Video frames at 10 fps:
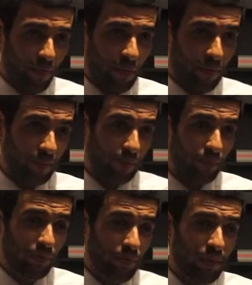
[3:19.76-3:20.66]
the
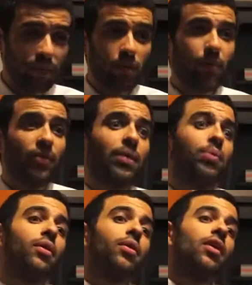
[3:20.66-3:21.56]
symptoms of vertigo. They'll present
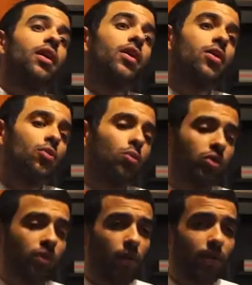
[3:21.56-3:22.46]
with
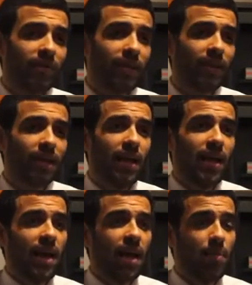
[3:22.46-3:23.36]
nausea, vomiting,
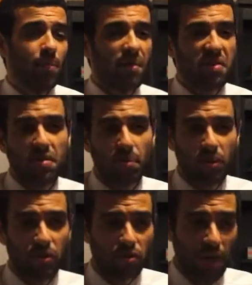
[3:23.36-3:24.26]

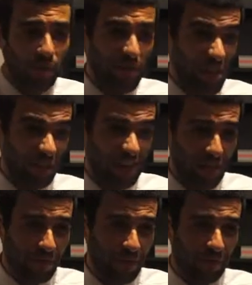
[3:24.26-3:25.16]
but generally not
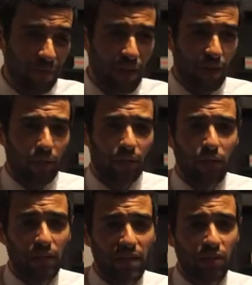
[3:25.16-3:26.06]
deafness.
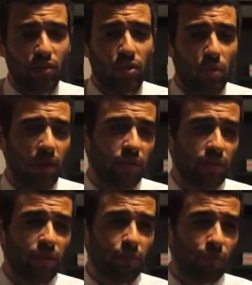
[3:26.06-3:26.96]
So these two
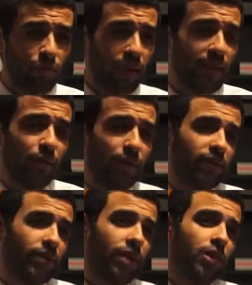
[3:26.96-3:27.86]
questions are really
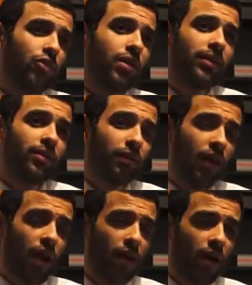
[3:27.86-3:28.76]
critical in trying to
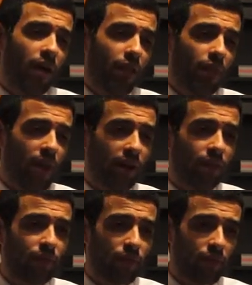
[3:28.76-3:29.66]

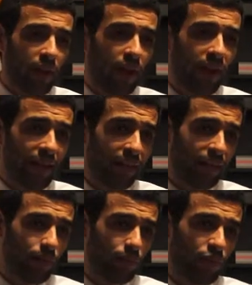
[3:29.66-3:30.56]
find the
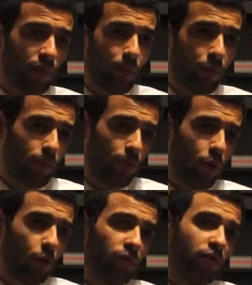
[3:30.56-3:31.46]
likely subgroup
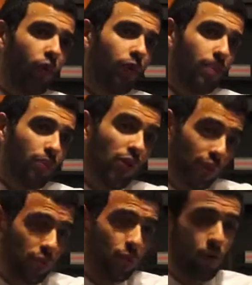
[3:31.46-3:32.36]
causes of the
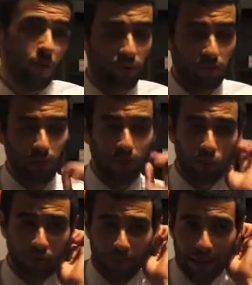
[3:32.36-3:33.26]
peripheral causes that we've
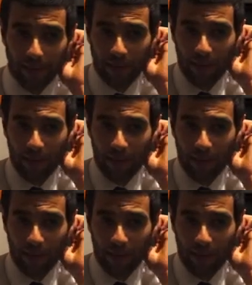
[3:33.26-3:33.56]
talked about.